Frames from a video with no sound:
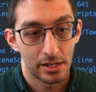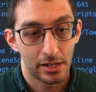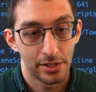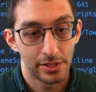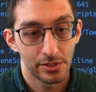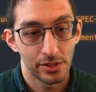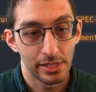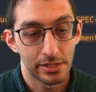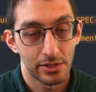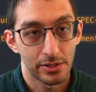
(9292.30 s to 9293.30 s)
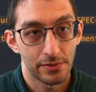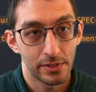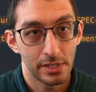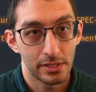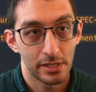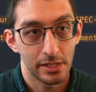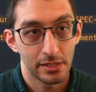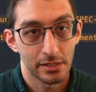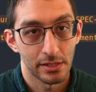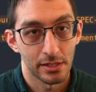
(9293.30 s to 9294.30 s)
Are there listeners for these
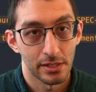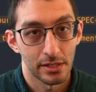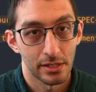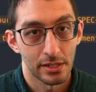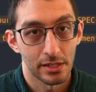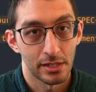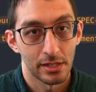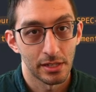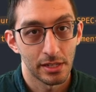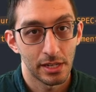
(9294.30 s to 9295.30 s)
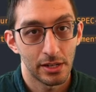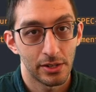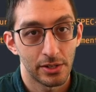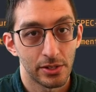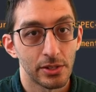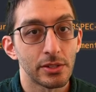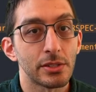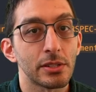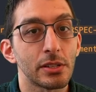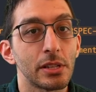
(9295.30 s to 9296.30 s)
things? Character
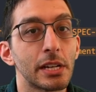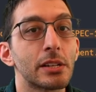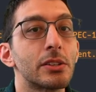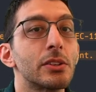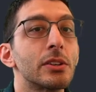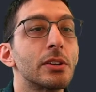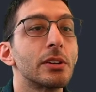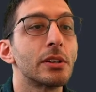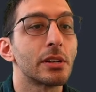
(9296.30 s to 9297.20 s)
selector.